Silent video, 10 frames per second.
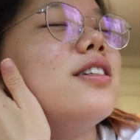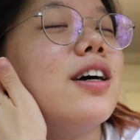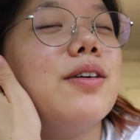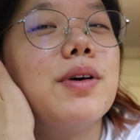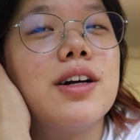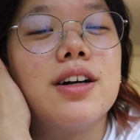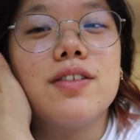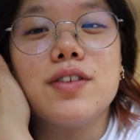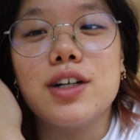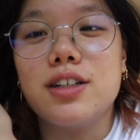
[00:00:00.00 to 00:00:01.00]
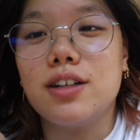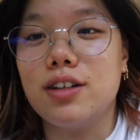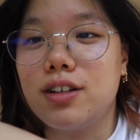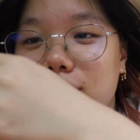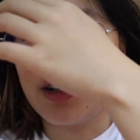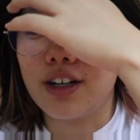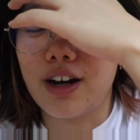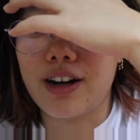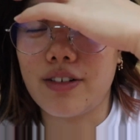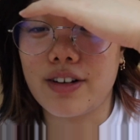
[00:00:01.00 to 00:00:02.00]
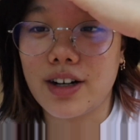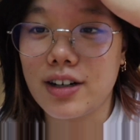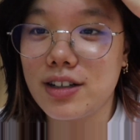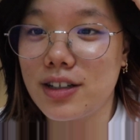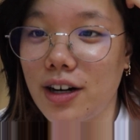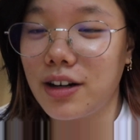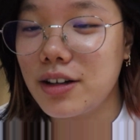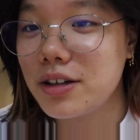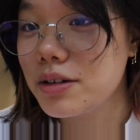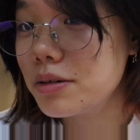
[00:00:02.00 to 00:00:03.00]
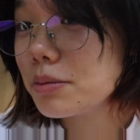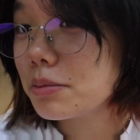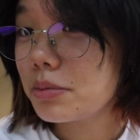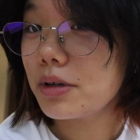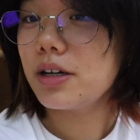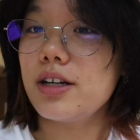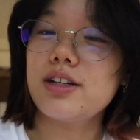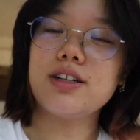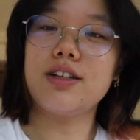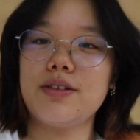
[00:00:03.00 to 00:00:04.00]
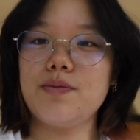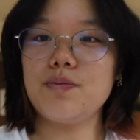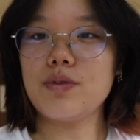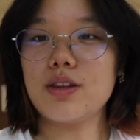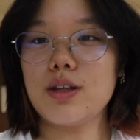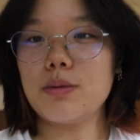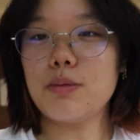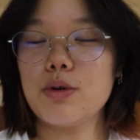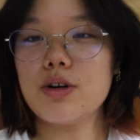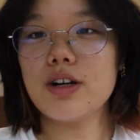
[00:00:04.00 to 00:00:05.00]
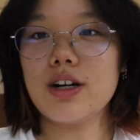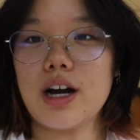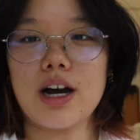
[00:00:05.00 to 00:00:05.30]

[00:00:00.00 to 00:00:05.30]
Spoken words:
style my hair for it to look good and not knowing how to style it. But the more